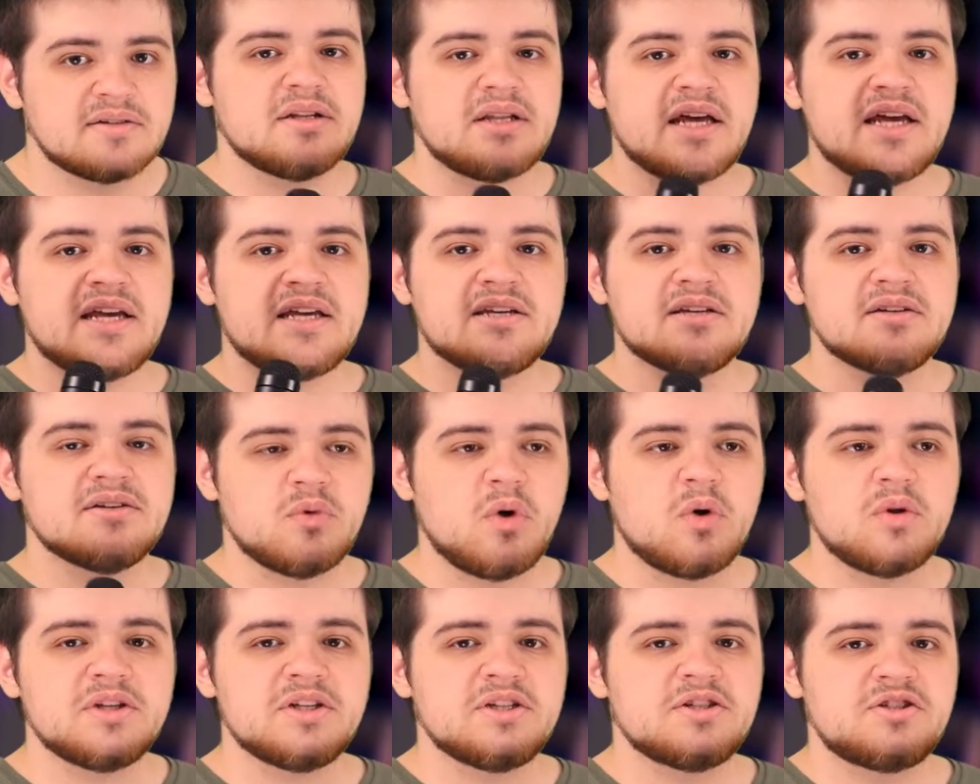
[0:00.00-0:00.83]
Like,
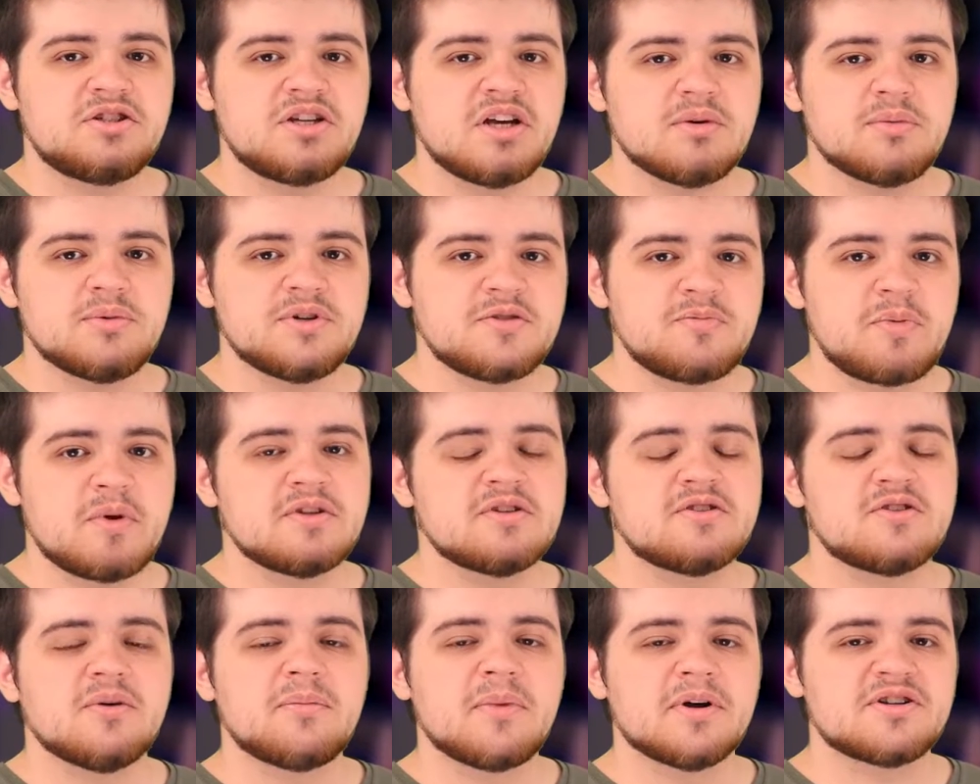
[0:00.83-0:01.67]
holy shit, we
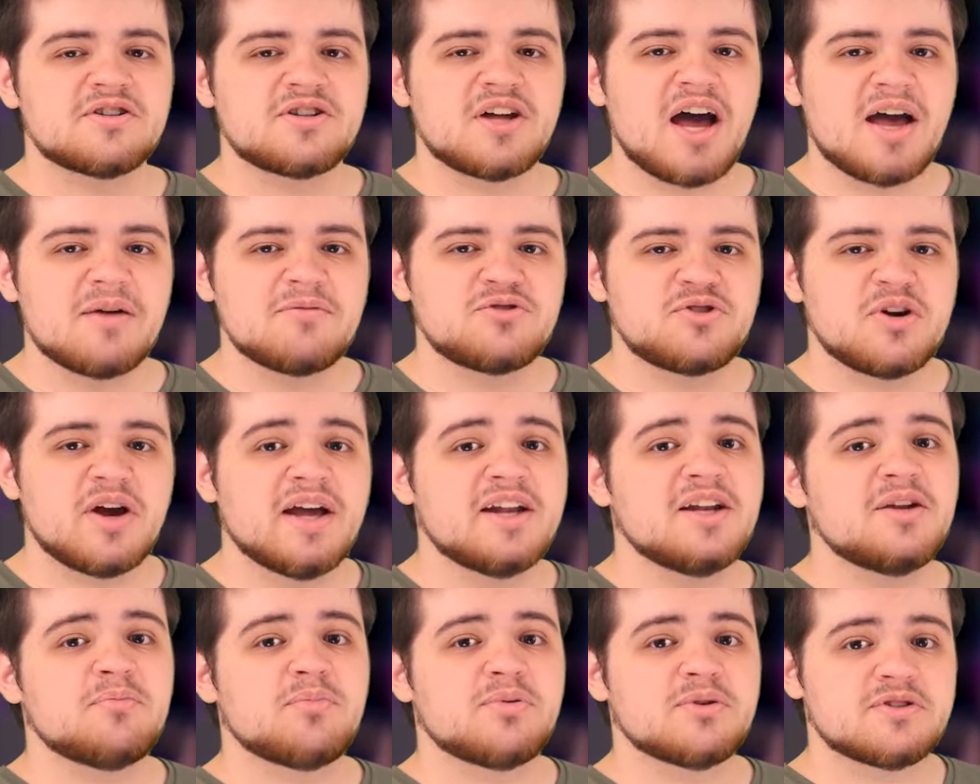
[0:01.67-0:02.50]
spend so much time
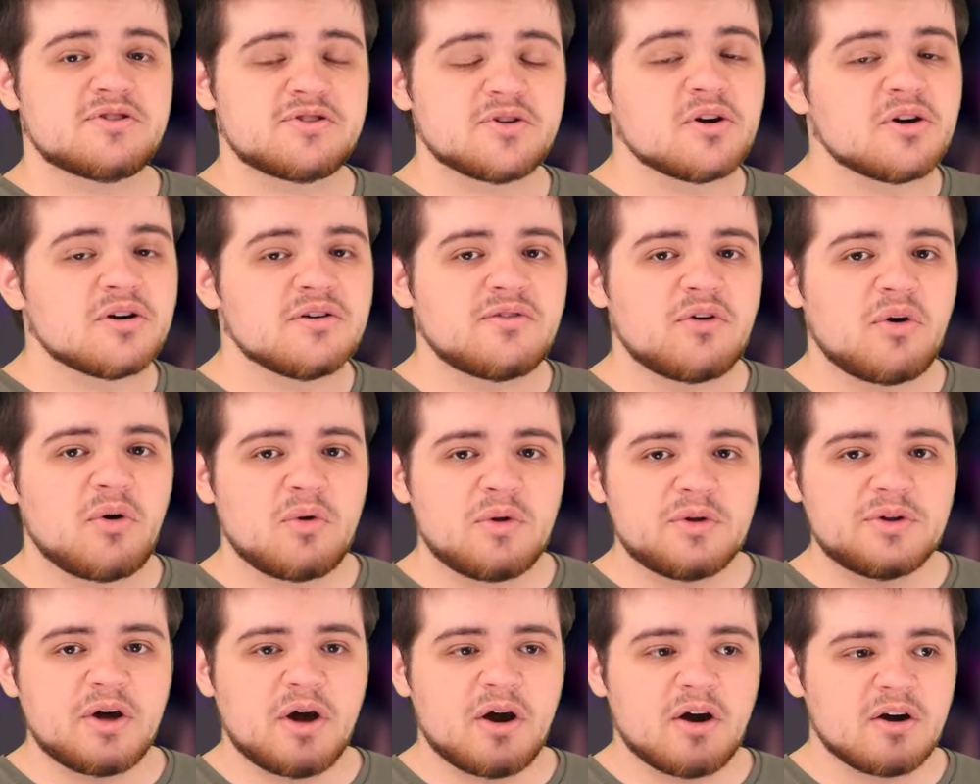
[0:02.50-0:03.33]
trying to preserve
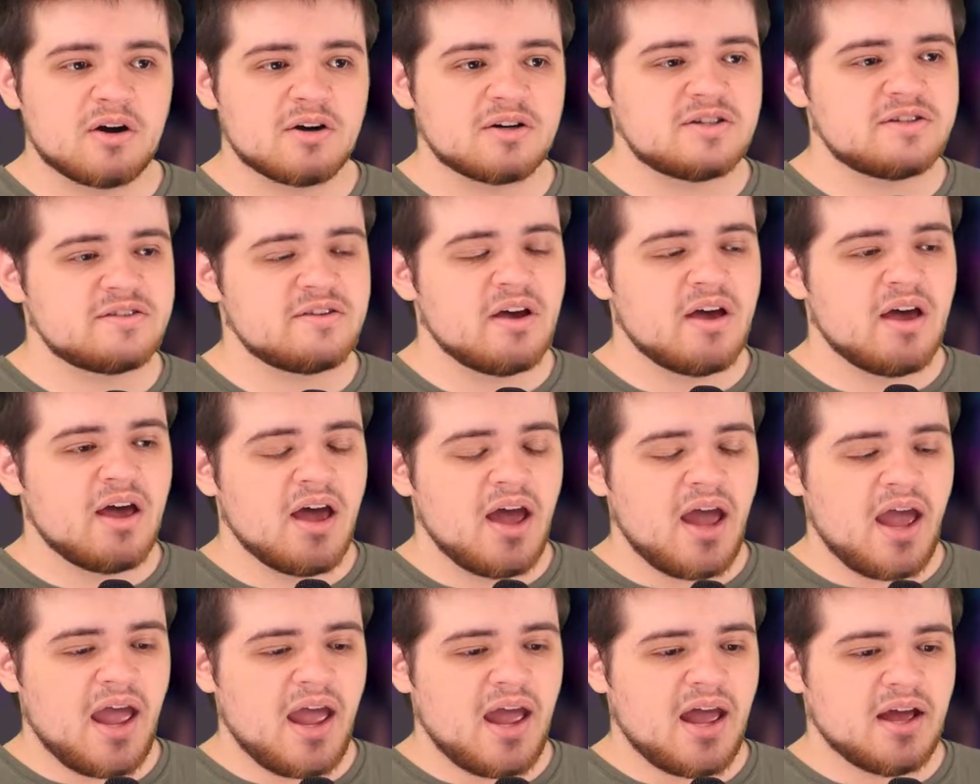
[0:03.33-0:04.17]
old art
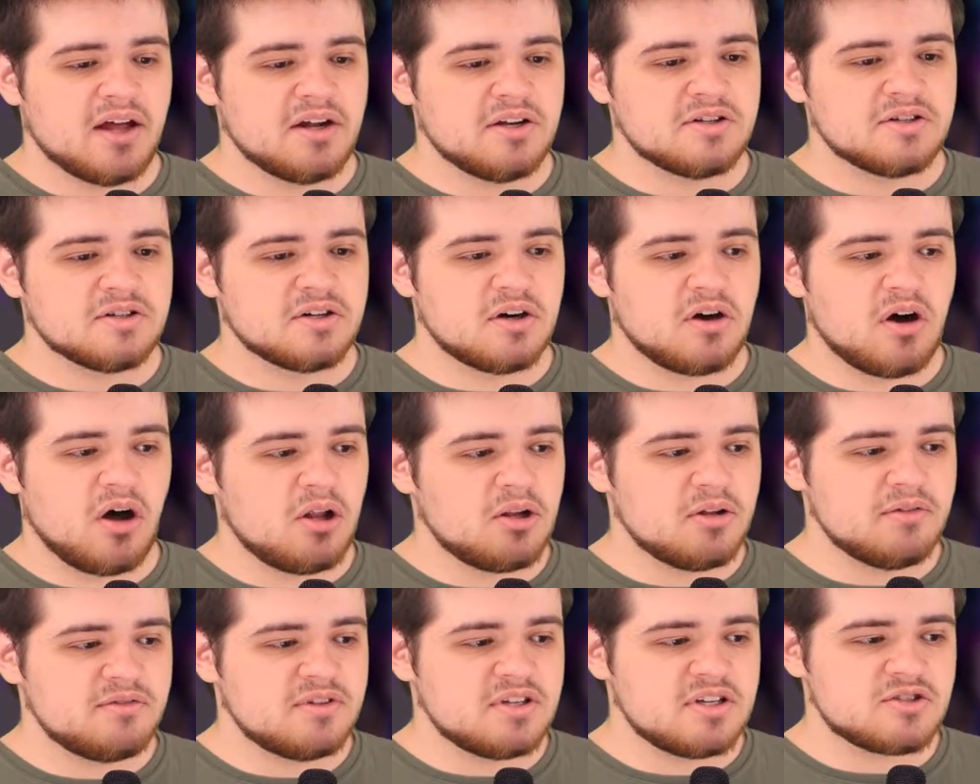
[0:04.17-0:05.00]
and
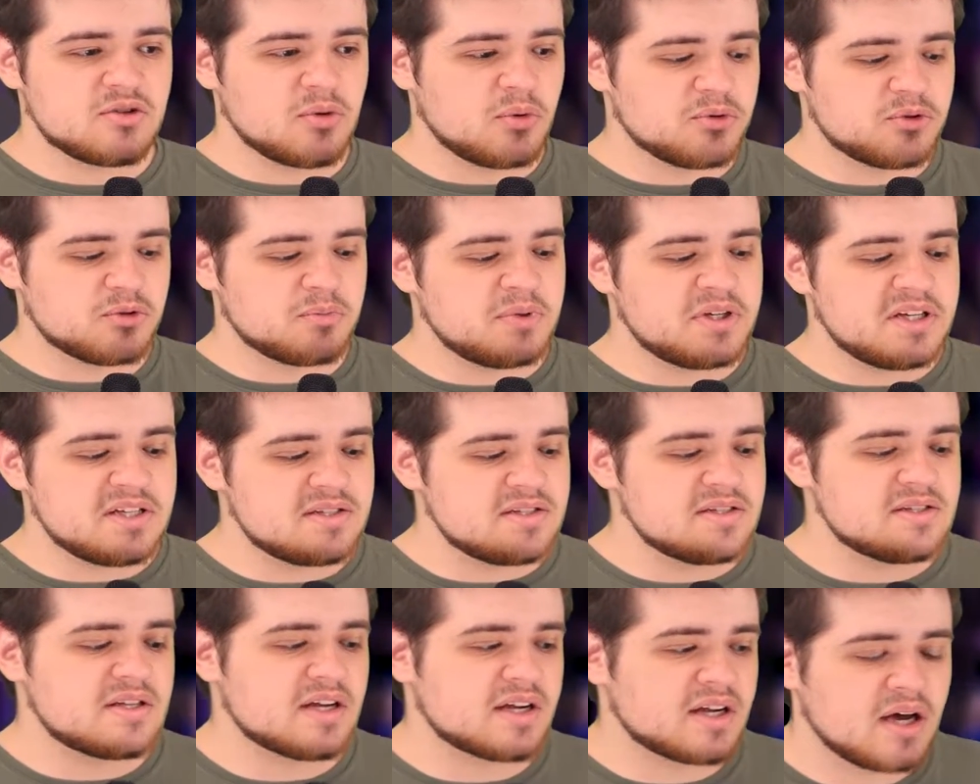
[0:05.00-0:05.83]
all of these older
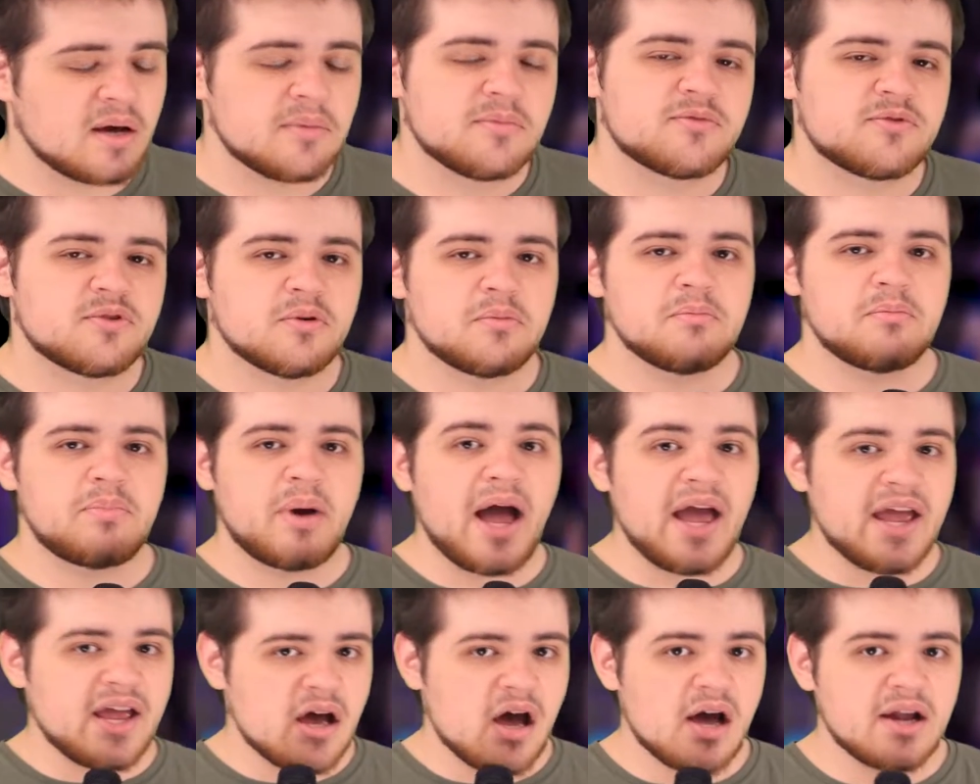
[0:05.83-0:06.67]
pieces that come from
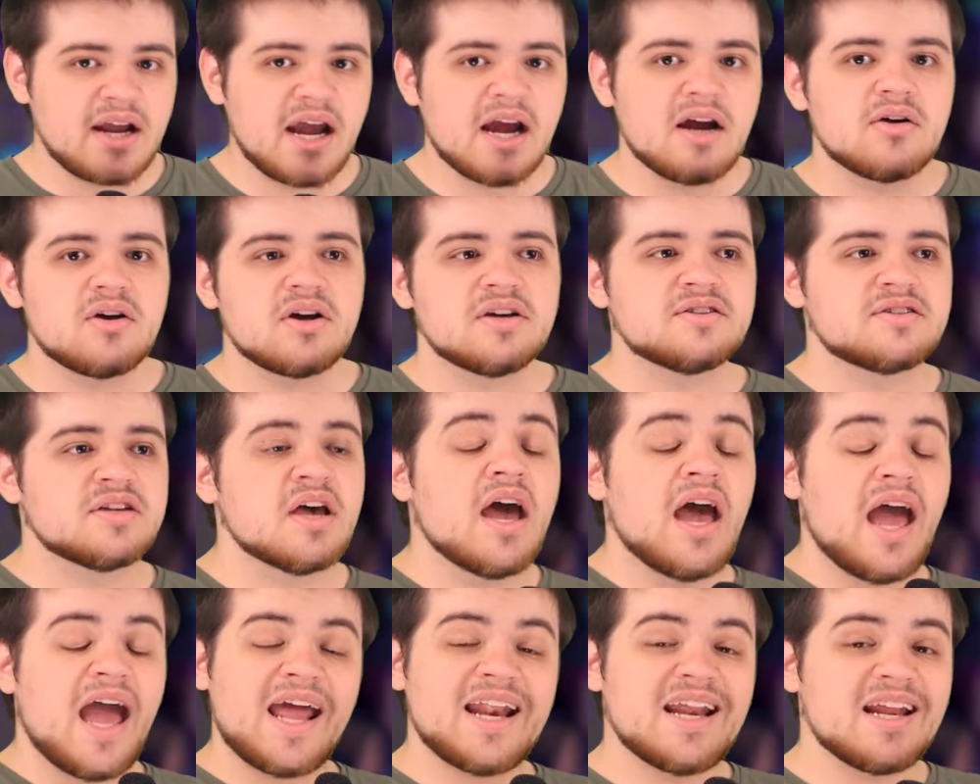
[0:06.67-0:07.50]
bygone eras,
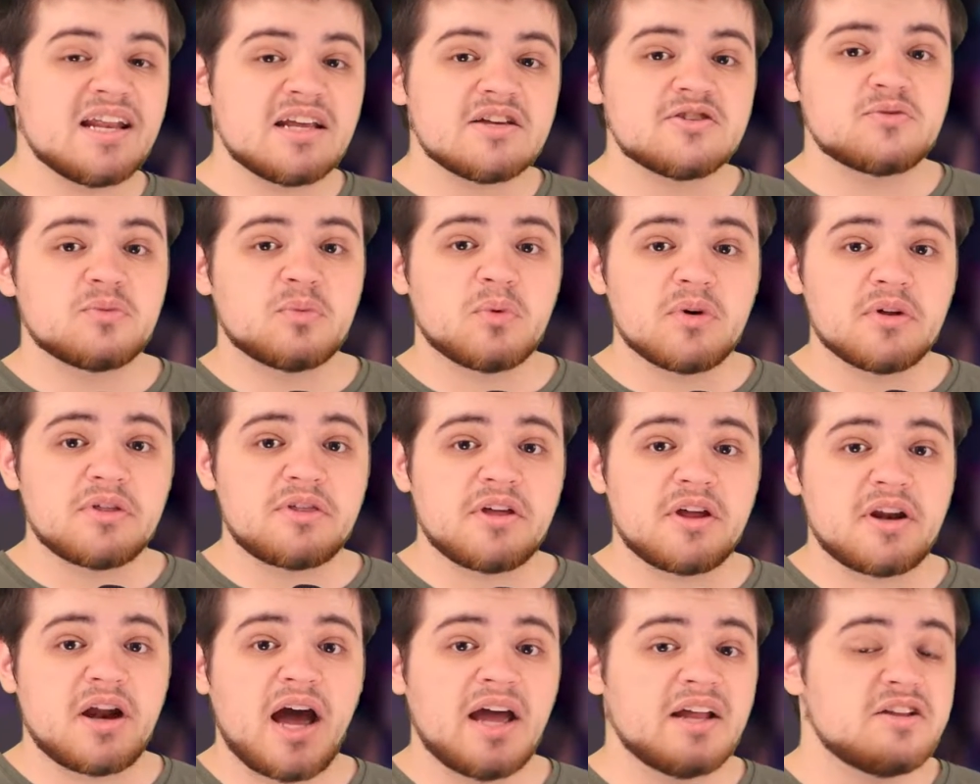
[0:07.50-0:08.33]
and it is worth
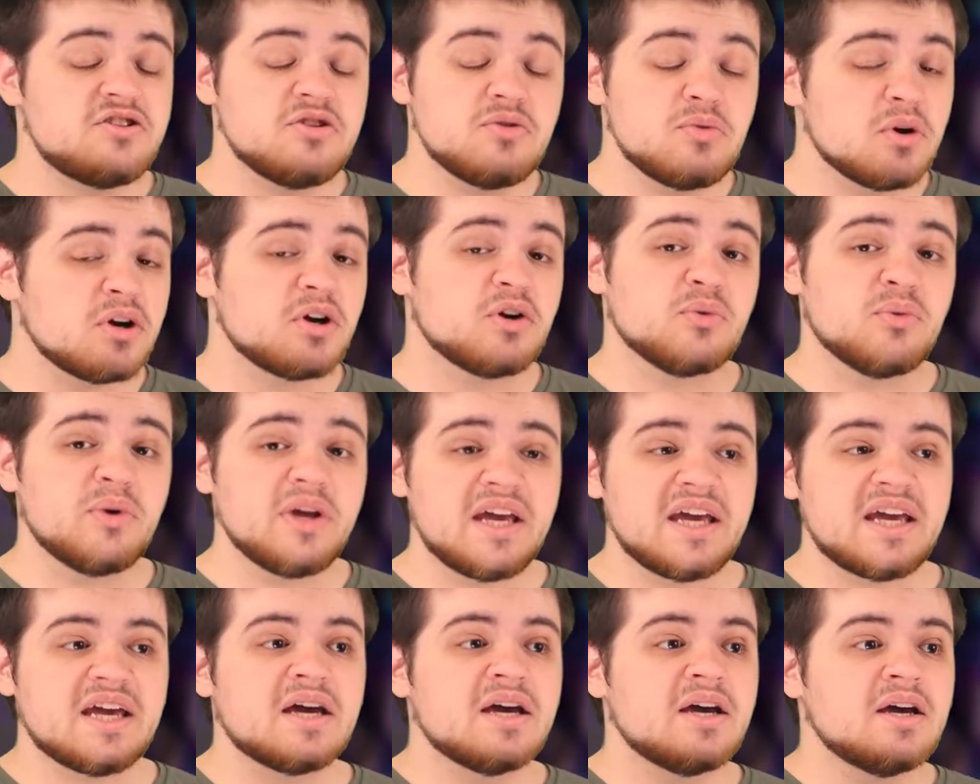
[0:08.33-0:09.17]
it, I do
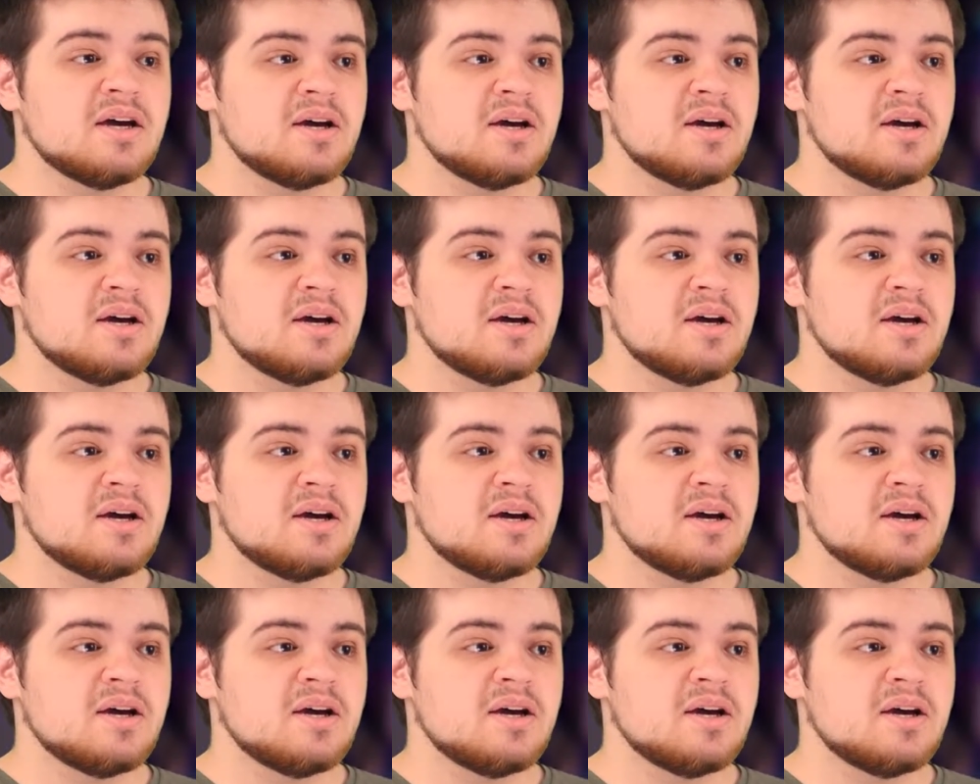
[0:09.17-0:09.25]
agree.